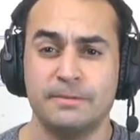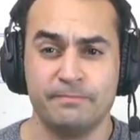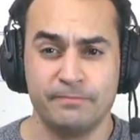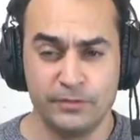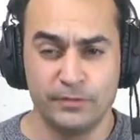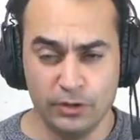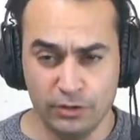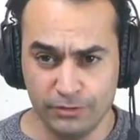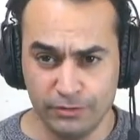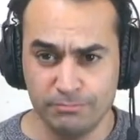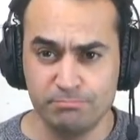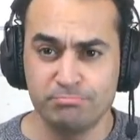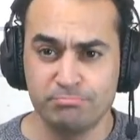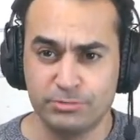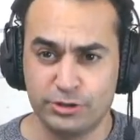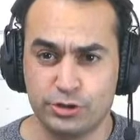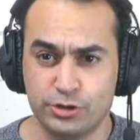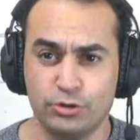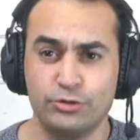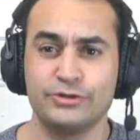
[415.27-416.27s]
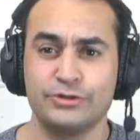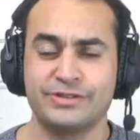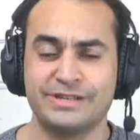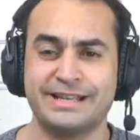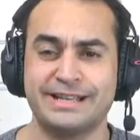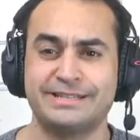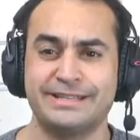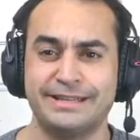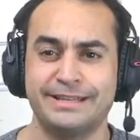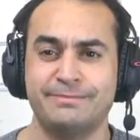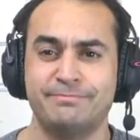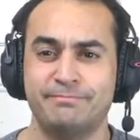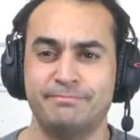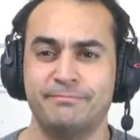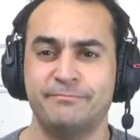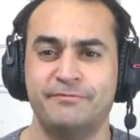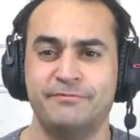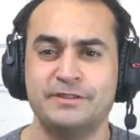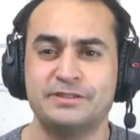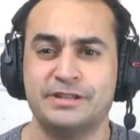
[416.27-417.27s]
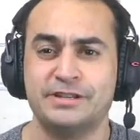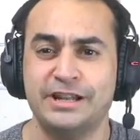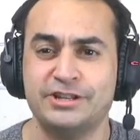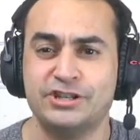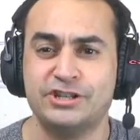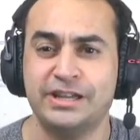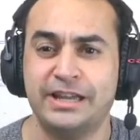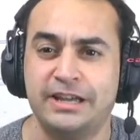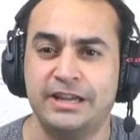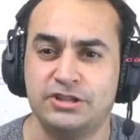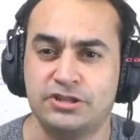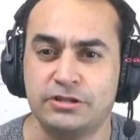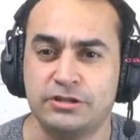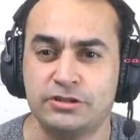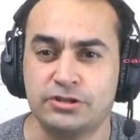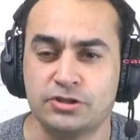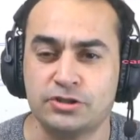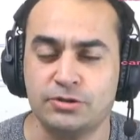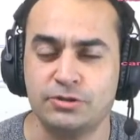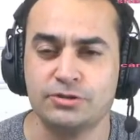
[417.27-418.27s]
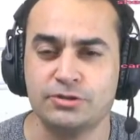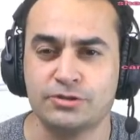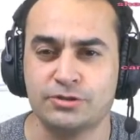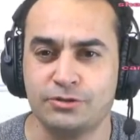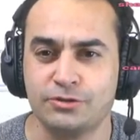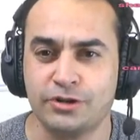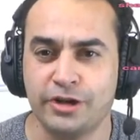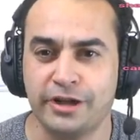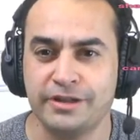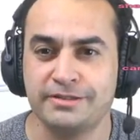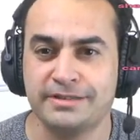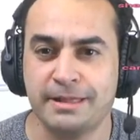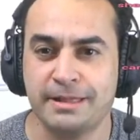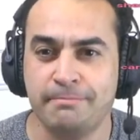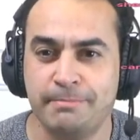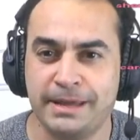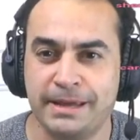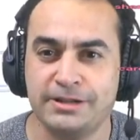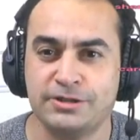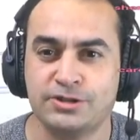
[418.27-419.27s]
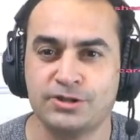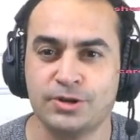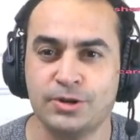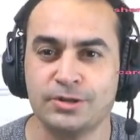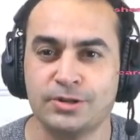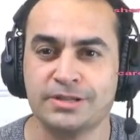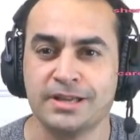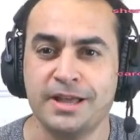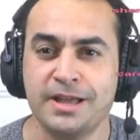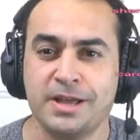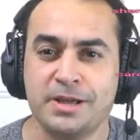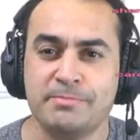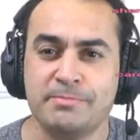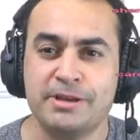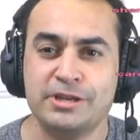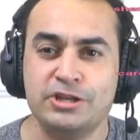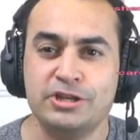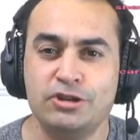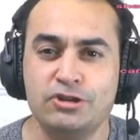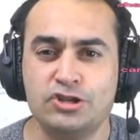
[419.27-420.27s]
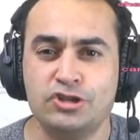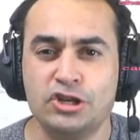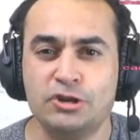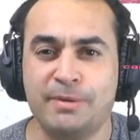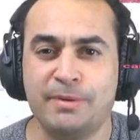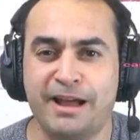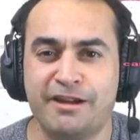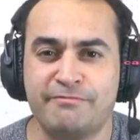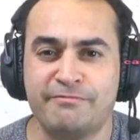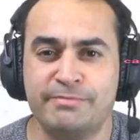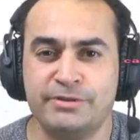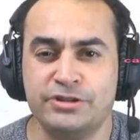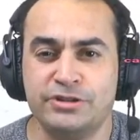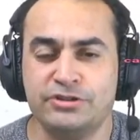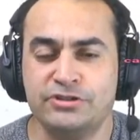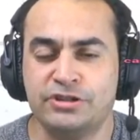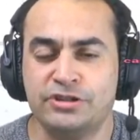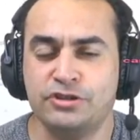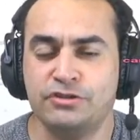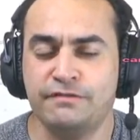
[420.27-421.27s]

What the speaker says: Not shorts as in physical education shorts or going to the beach shorts, but YouTube have produced a new